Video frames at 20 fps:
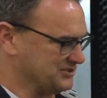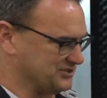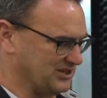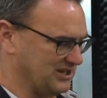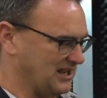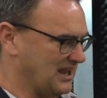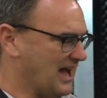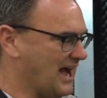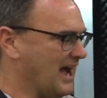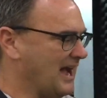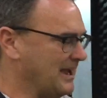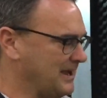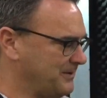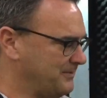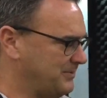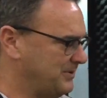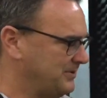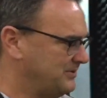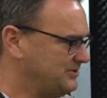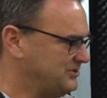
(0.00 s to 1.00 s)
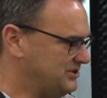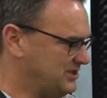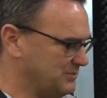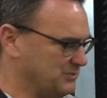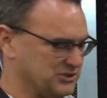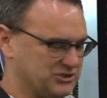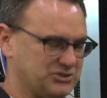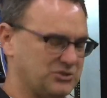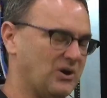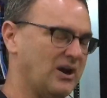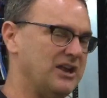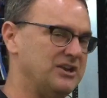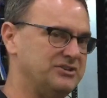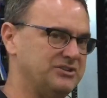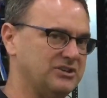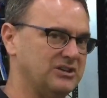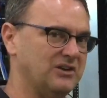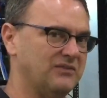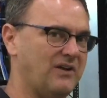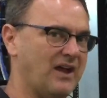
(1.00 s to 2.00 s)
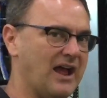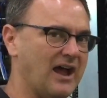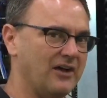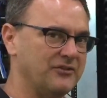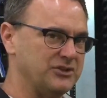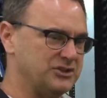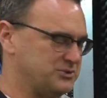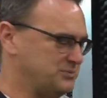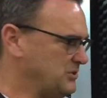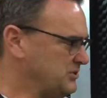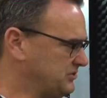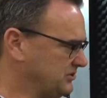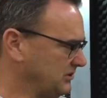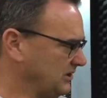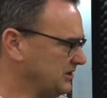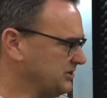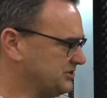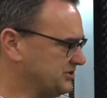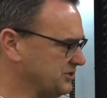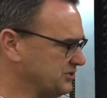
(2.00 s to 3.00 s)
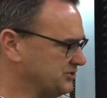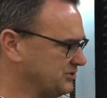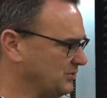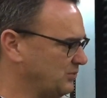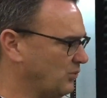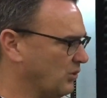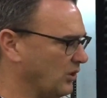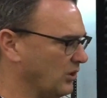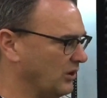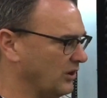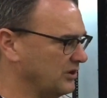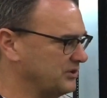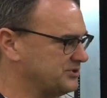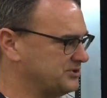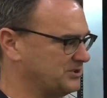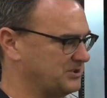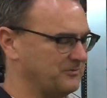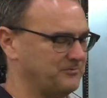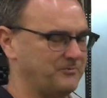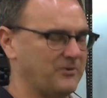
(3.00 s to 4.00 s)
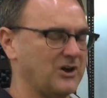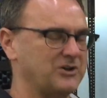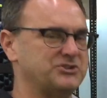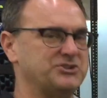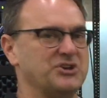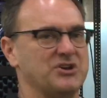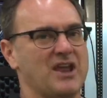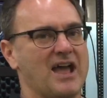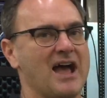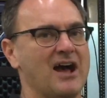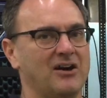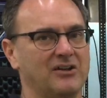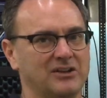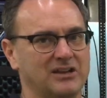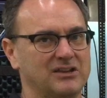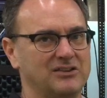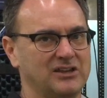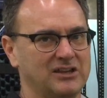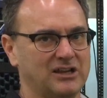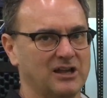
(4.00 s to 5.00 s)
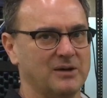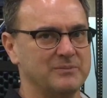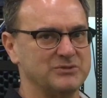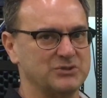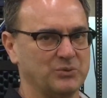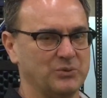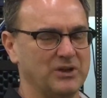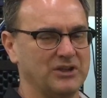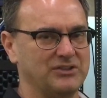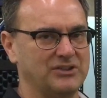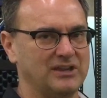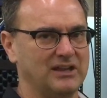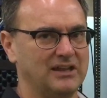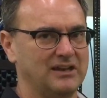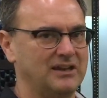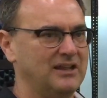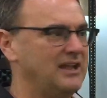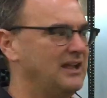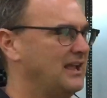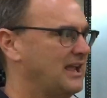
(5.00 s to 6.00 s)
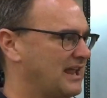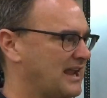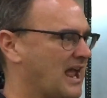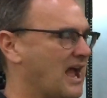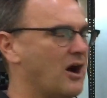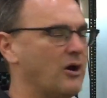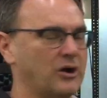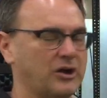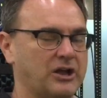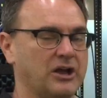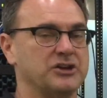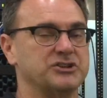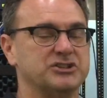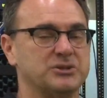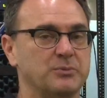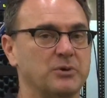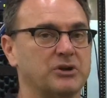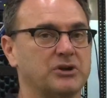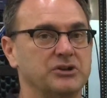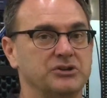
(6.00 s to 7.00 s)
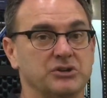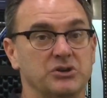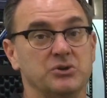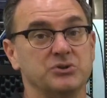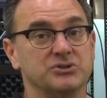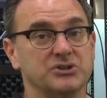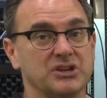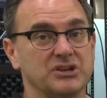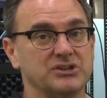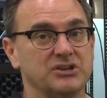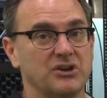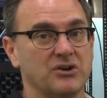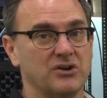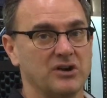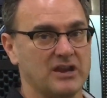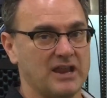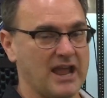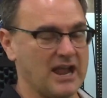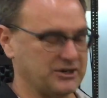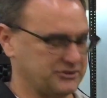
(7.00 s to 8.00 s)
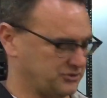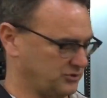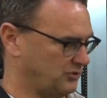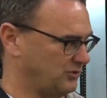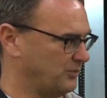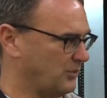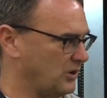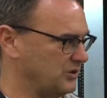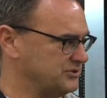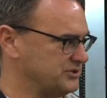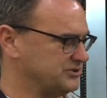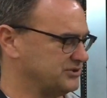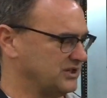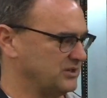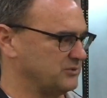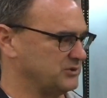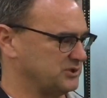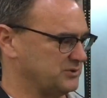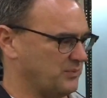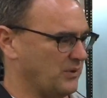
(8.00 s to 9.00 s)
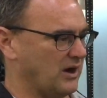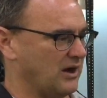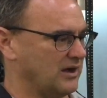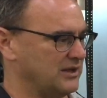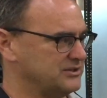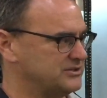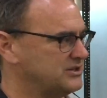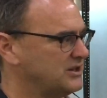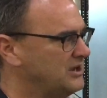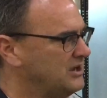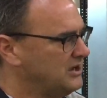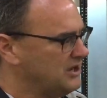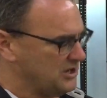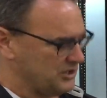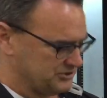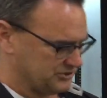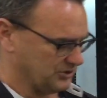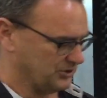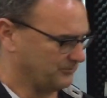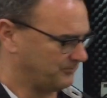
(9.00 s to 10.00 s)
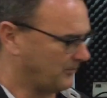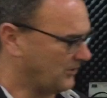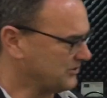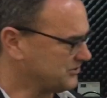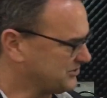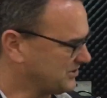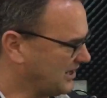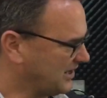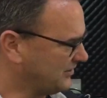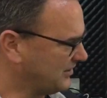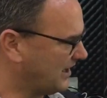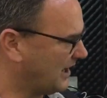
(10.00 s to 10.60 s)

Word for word: is a live demonstration of how this Mutualink system works, the functionality that comes with it, and how a customer could use it during an actual emergency response. So the first thing